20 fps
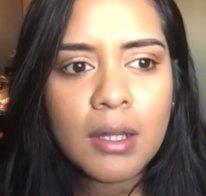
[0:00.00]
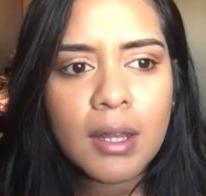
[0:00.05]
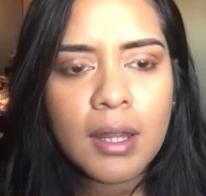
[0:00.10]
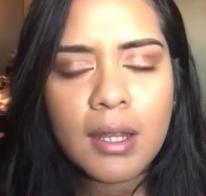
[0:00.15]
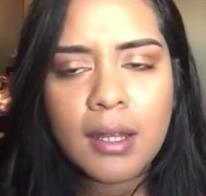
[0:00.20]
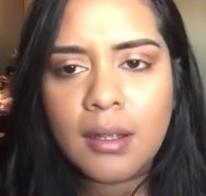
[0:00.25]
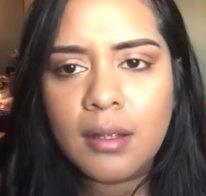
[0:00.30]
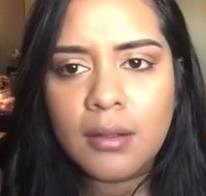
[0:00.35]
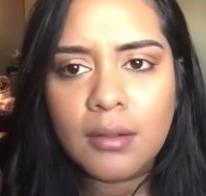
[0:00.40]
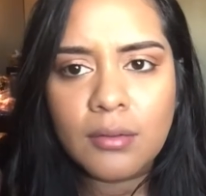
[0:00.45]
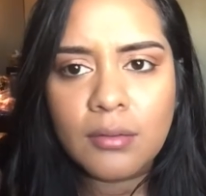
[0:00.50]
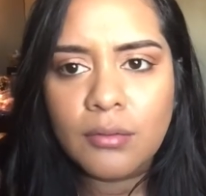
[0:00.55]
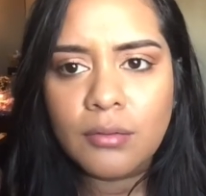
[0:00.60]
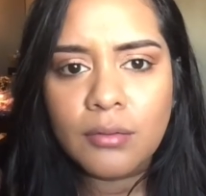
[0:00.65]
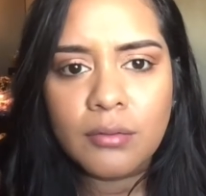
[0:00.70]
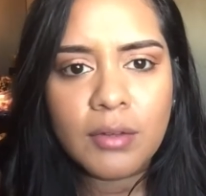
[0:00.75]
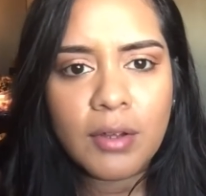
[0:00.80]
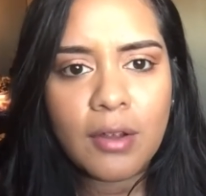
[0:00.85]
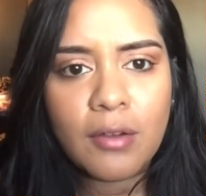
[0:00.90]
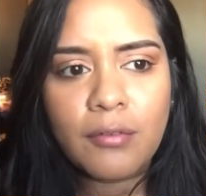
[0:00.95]
like
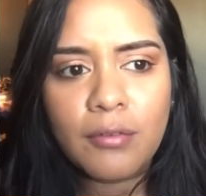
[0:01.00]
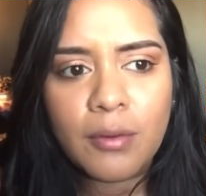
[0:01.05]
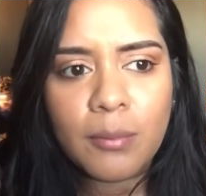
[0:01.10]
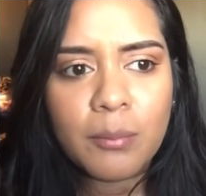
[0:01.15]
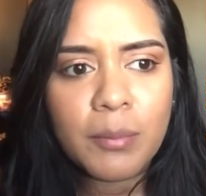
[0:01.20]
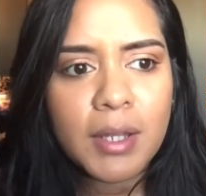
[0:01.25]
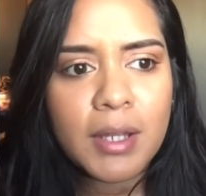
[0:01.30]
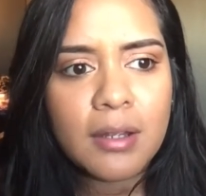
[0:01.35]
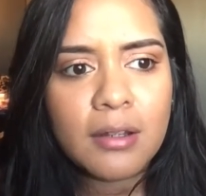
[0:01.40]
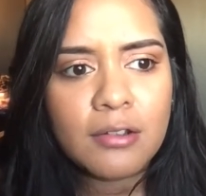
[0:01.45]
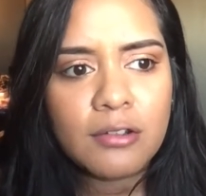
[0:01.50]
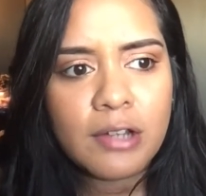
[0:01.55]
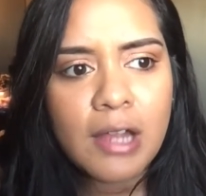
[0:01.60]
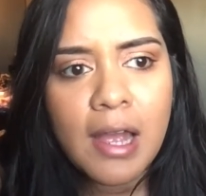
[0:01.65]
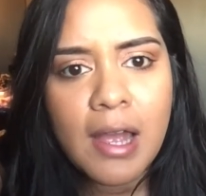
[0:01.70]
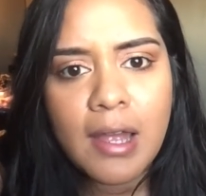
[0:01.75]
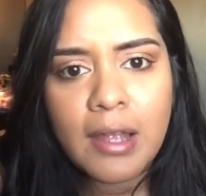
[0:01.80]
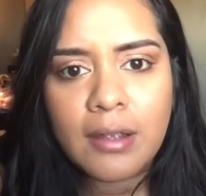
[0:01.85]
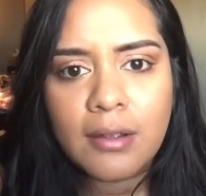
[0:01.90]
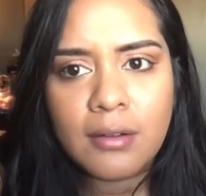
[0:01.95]
from being a
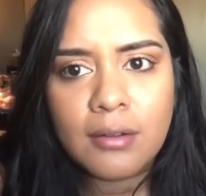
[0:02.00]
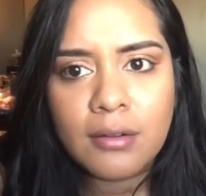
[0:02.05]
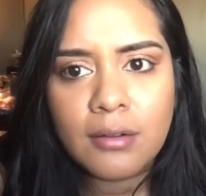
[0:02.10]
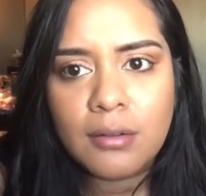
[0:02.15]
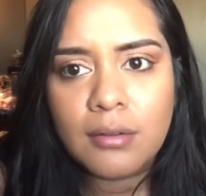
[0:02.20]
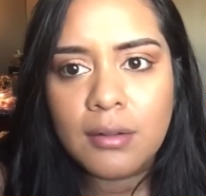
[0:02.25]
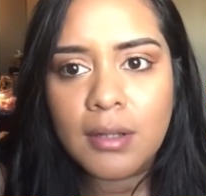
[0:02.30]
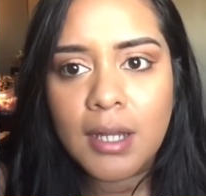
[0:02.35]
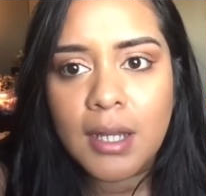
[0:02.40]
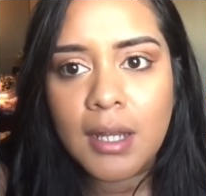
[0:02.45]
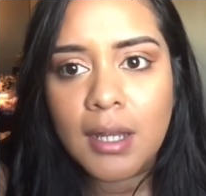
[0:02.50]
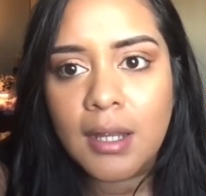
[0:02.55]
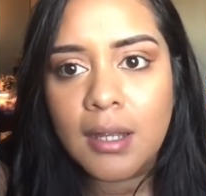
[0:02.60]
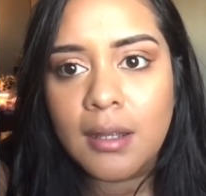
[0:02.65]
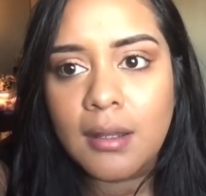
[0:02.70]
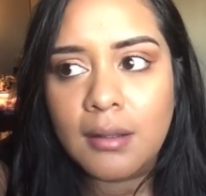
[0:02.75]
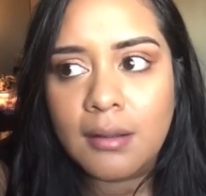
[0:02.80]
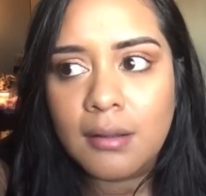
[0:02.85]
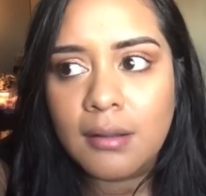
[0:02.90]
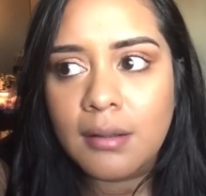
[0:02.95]
child.
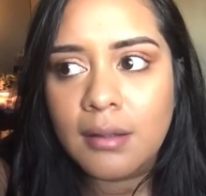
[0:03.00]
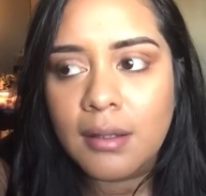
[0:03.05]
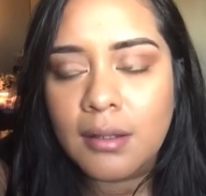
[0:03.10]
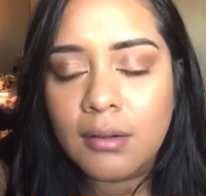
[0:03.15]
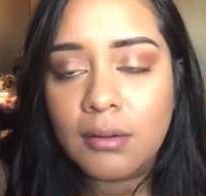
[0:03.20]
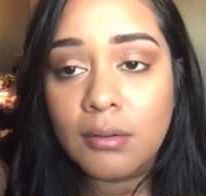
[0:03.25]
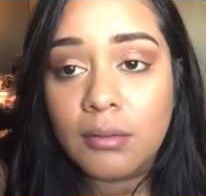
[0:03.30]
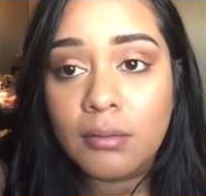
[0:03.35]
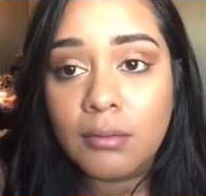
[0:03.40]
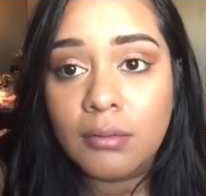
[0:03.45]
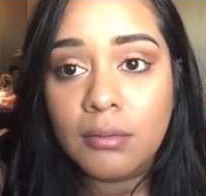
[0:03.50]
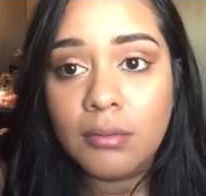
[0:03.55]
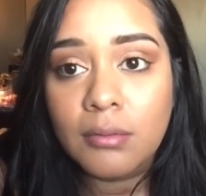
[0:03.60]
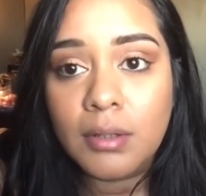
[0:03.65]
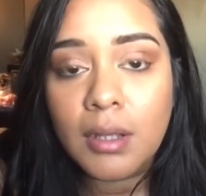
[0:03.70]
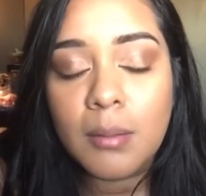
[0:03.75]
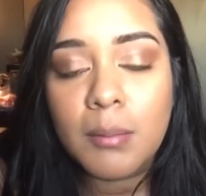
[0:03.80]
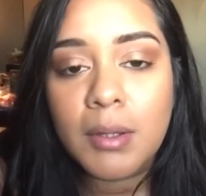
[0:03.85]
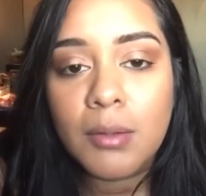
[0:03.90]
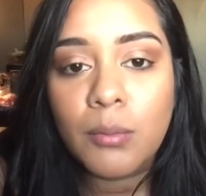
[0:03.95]
And, you know,
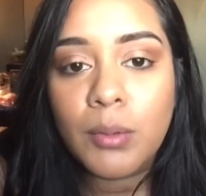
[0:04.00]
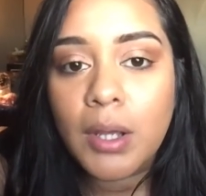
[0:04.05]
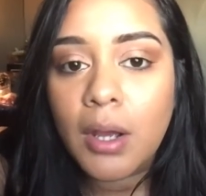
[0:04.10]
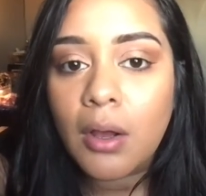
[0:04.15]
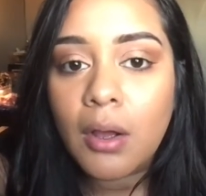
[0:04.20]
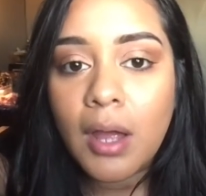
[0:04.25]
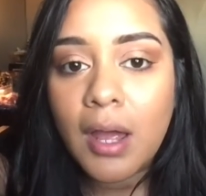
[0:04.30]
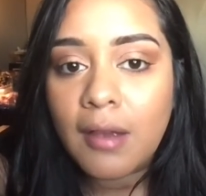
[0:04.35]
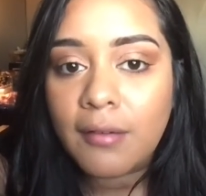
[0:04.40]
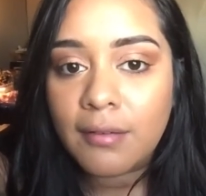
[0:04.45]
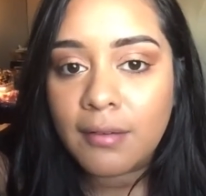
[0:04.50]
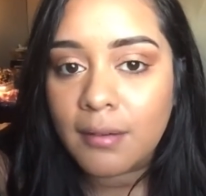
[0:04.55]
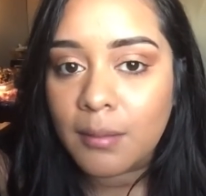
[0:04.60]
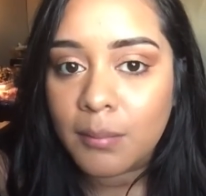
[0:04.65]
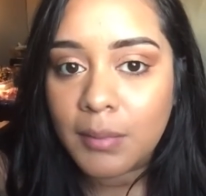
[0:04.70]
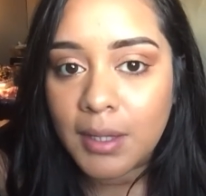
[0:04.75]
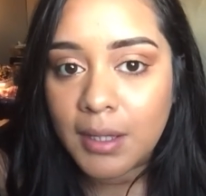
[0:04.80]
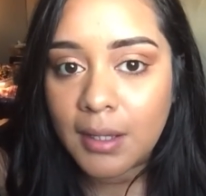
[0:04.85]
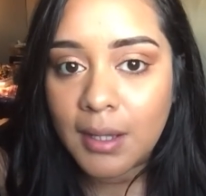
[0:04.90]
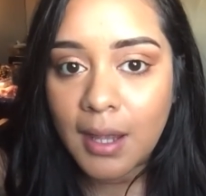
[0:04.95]
I mean, we all have
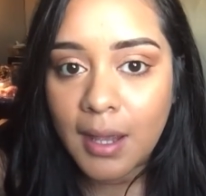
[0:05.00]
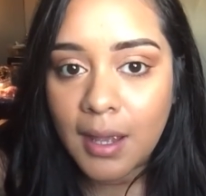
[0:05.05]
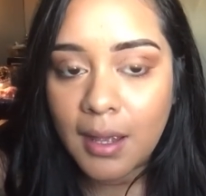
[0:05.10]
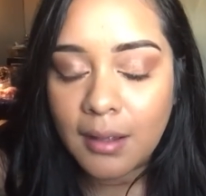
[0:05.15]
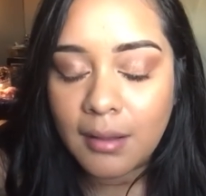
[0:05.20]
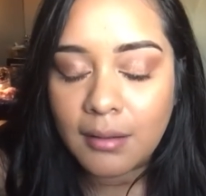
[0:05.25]
something that